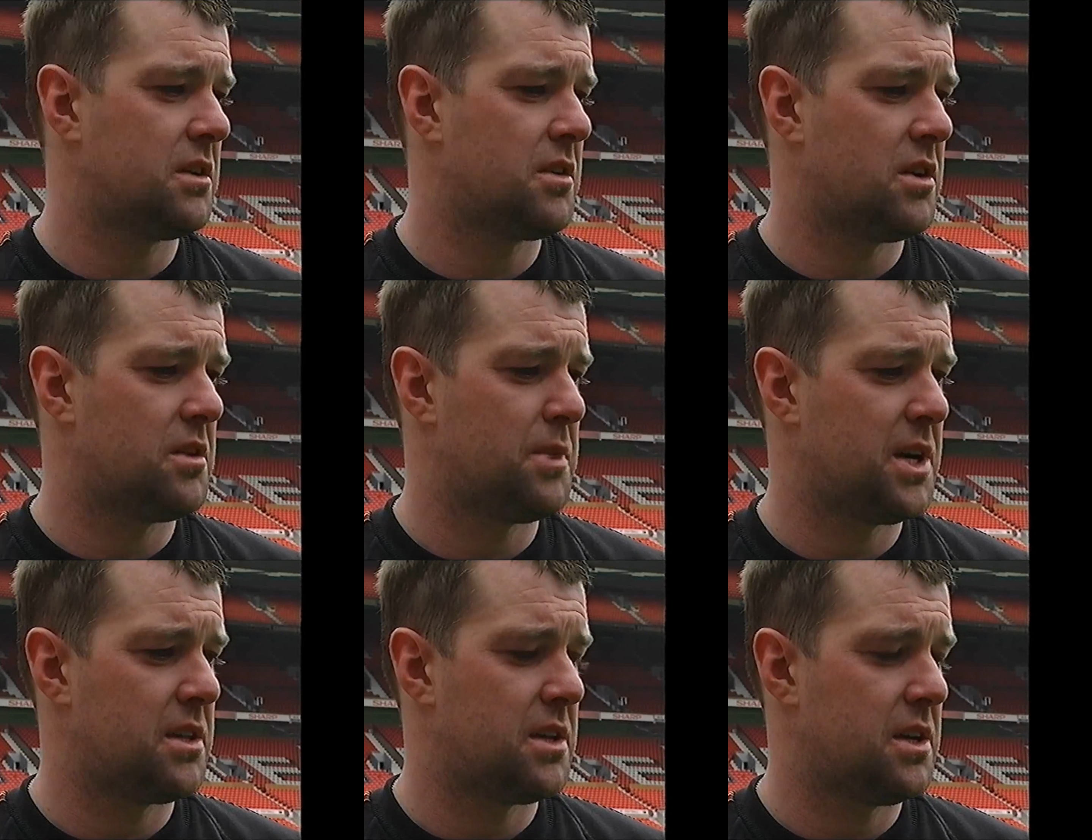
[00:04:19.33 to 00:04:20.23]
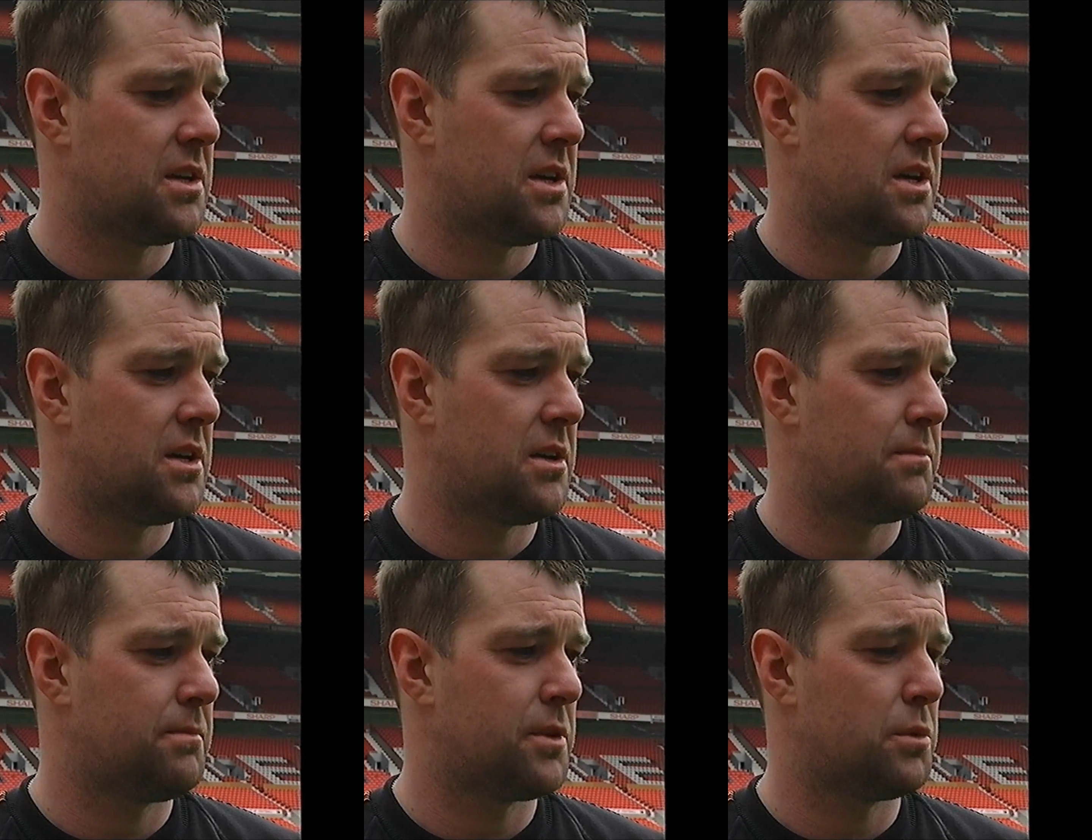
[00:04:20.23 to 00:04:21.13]
You've got to admire the
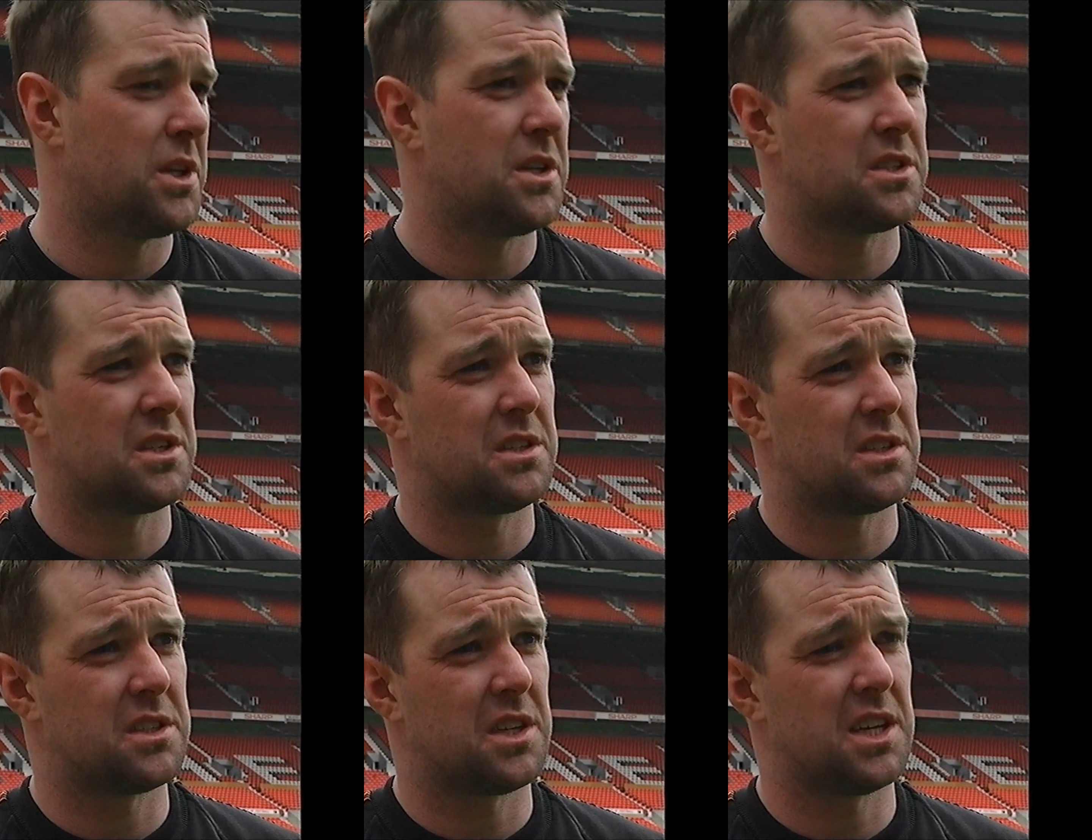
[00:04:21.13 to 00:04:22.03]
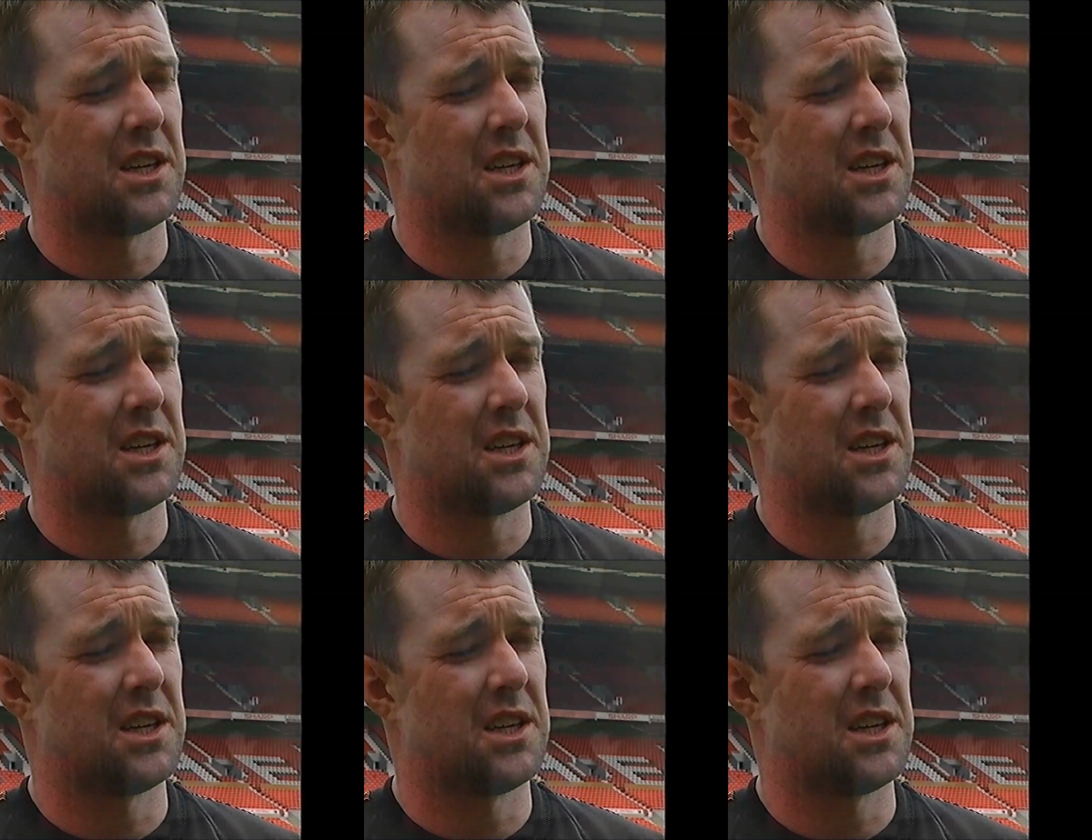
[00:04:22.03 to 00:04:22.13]
um, the willingness to, to, stick